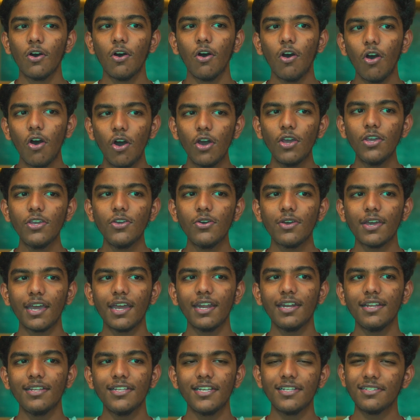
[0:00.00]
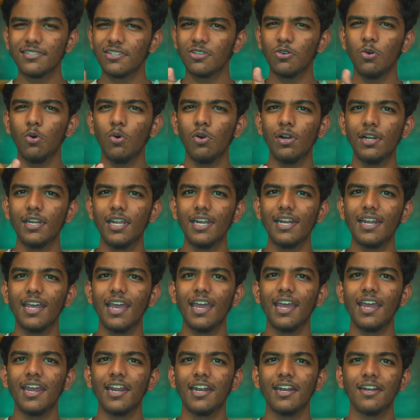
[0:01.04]
Or you can just hold it
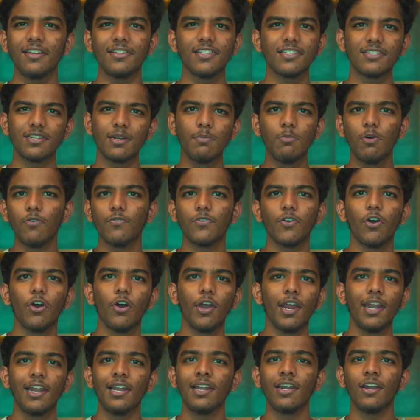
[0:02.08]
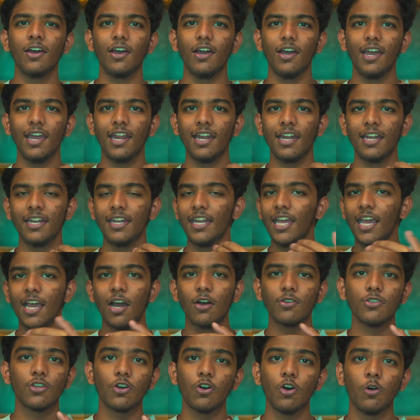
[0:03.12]
and just remove your hand and take
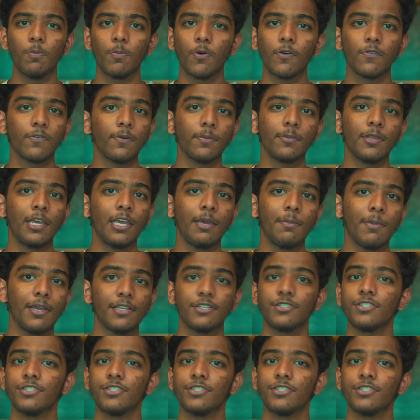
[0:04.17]
out the GoPro from the image